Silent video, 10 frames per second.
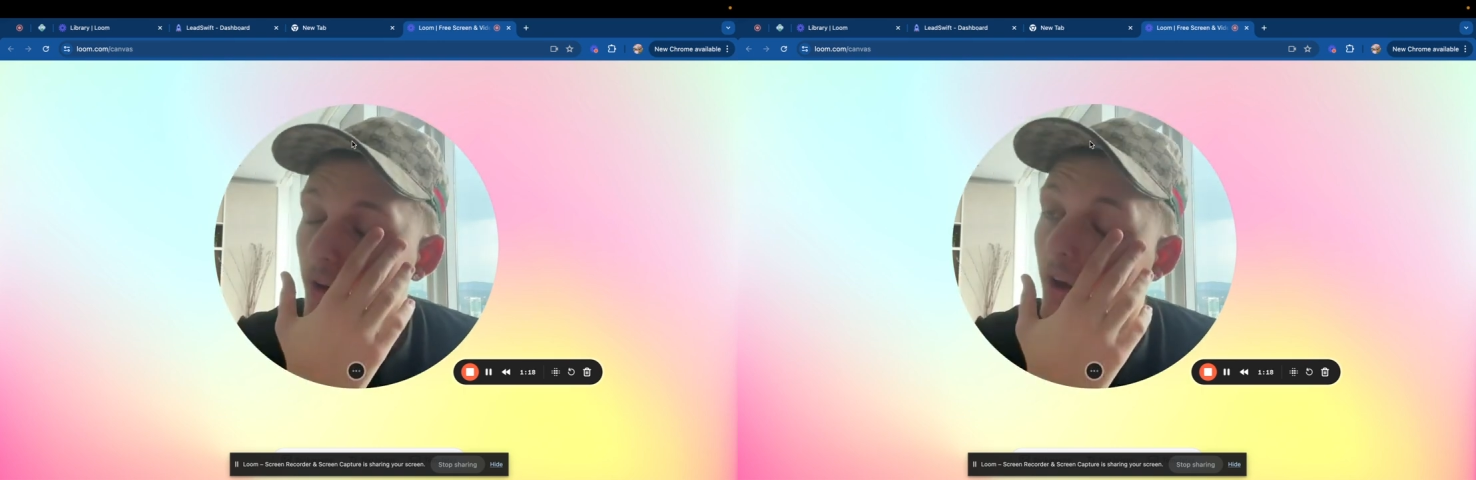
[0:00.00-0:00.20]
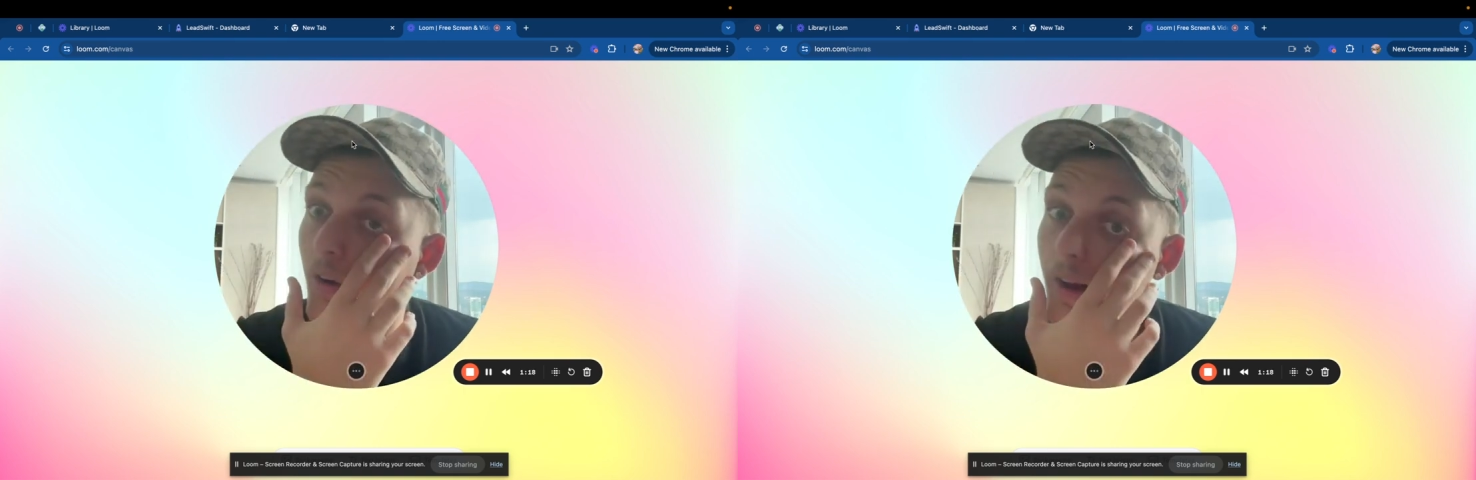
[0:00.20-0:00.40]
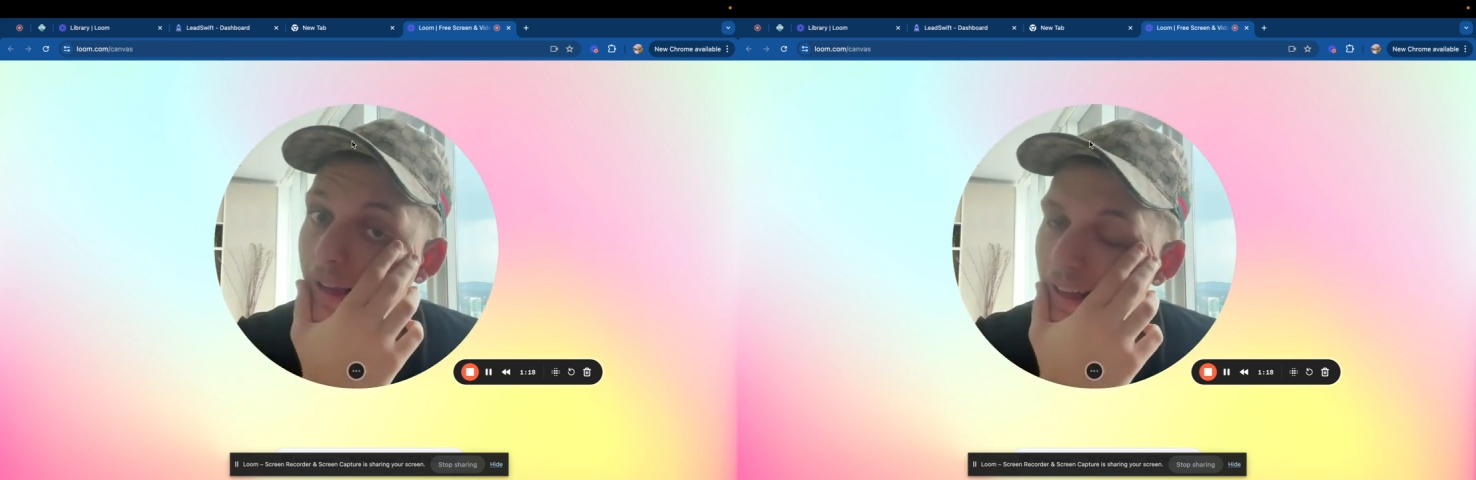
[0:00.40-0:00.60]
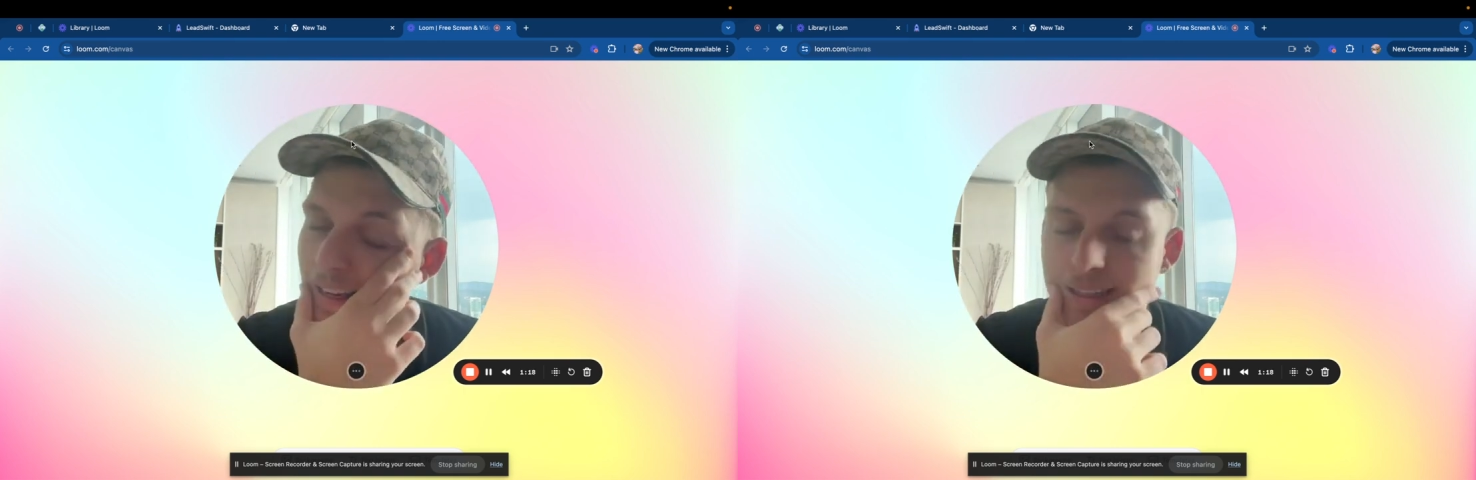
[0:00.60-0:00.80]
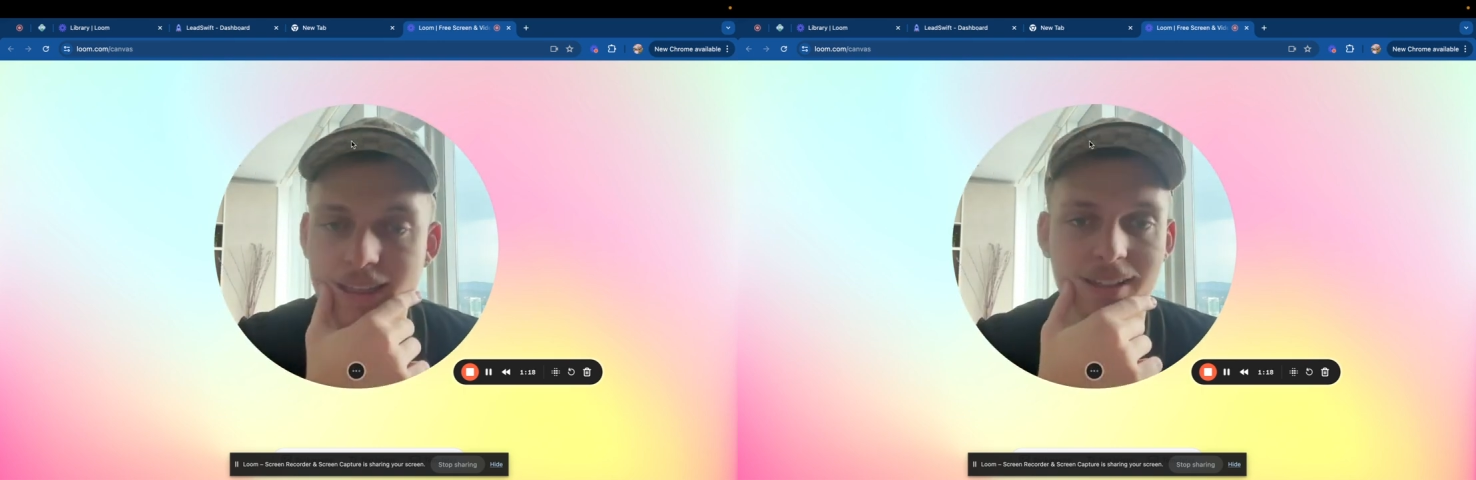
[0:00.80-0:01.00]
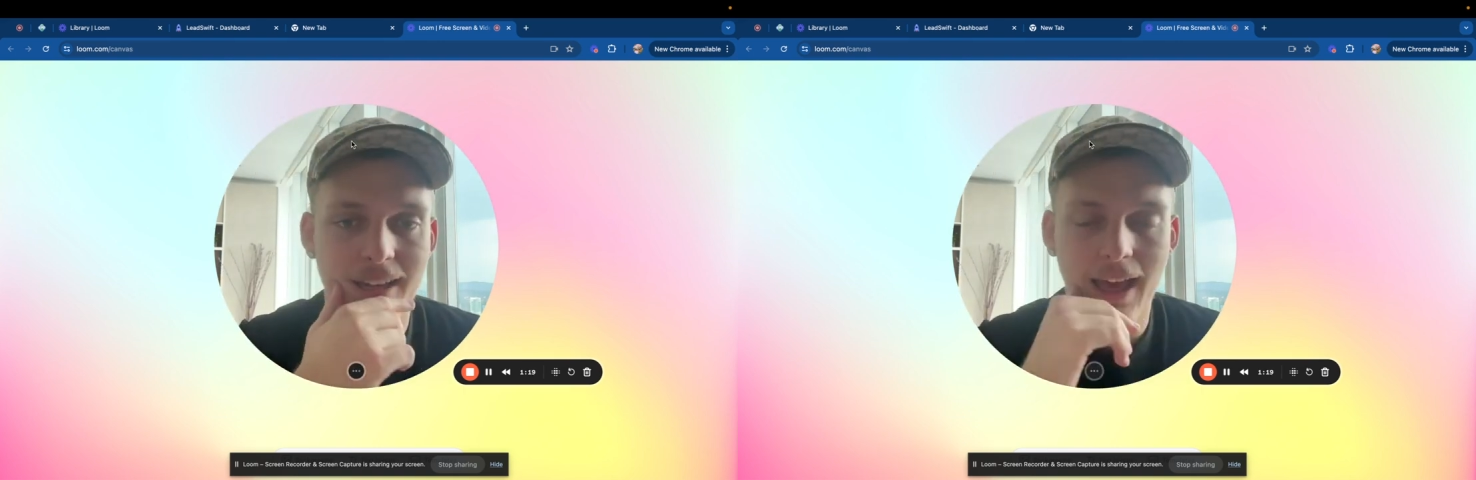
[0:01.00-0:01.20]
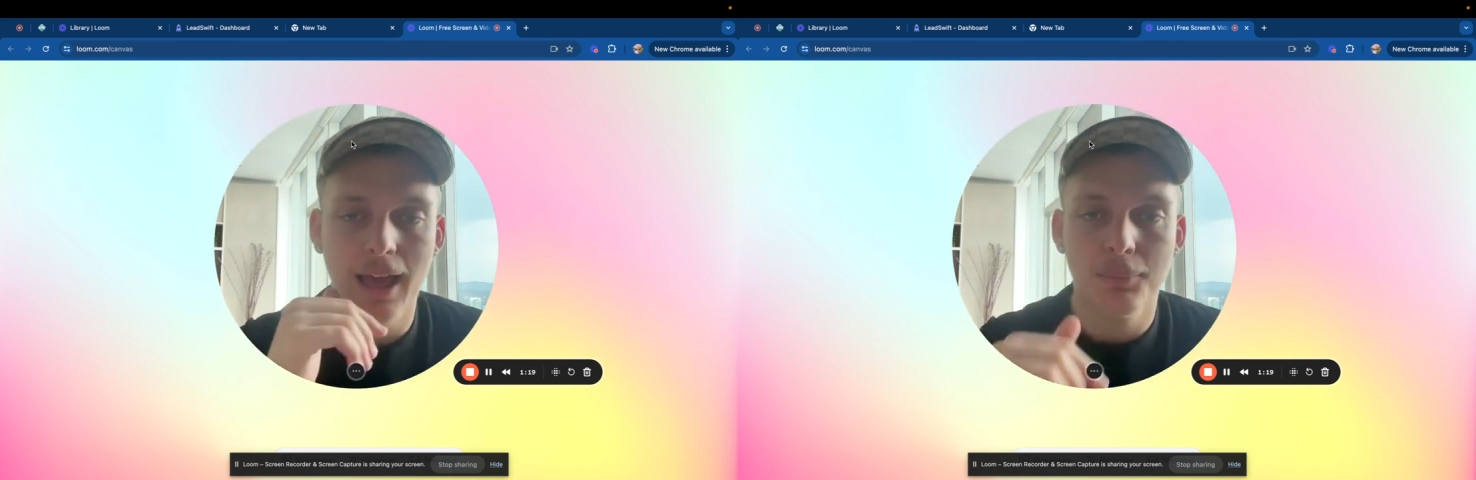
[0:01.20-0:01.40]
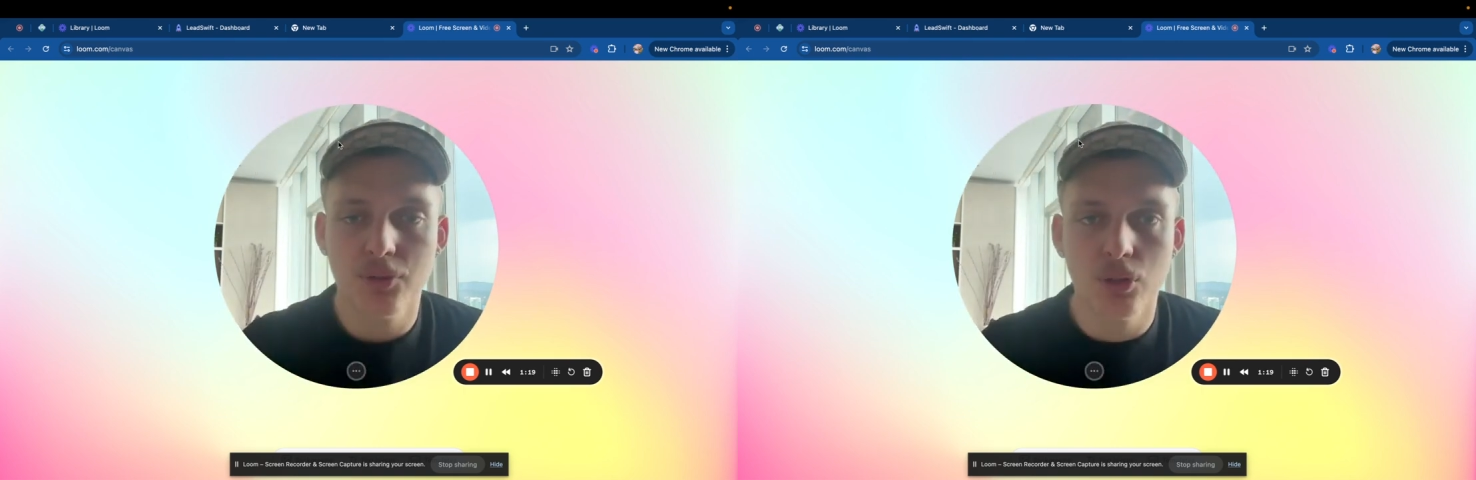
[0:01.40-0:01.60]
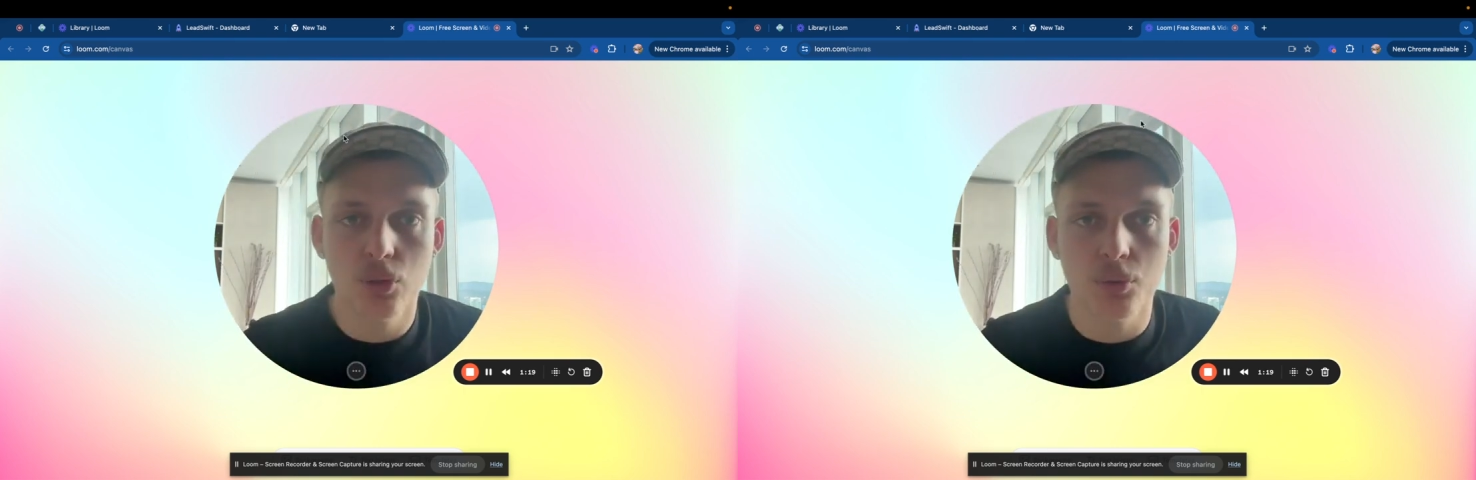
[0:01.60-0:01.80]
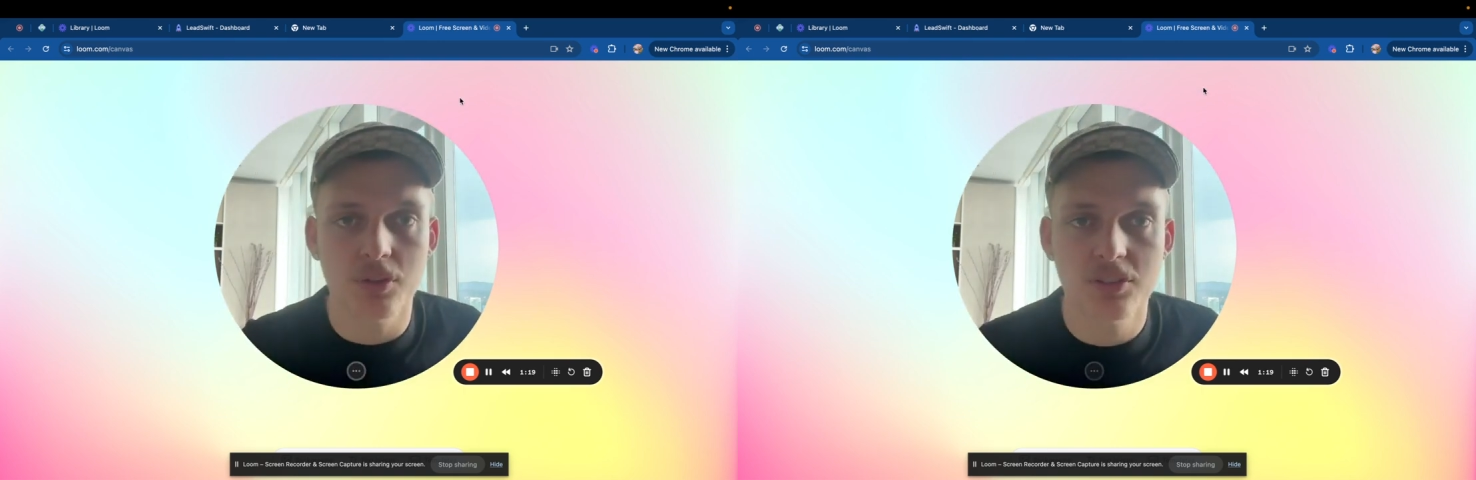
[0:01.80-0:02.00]
All right, it is an
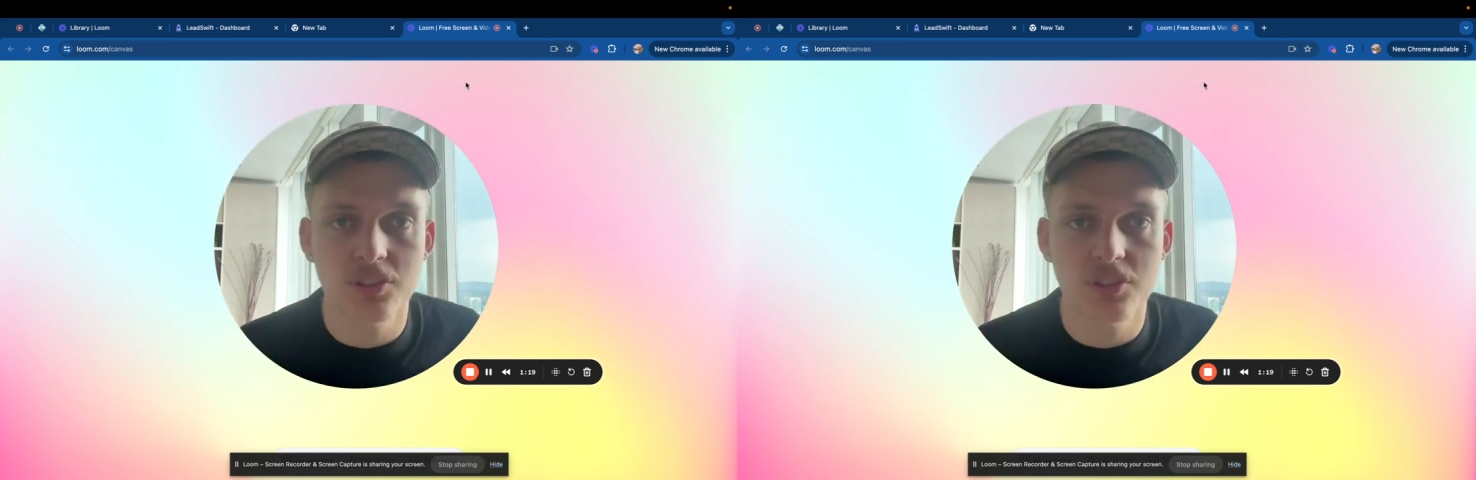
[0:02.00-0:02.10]
absolute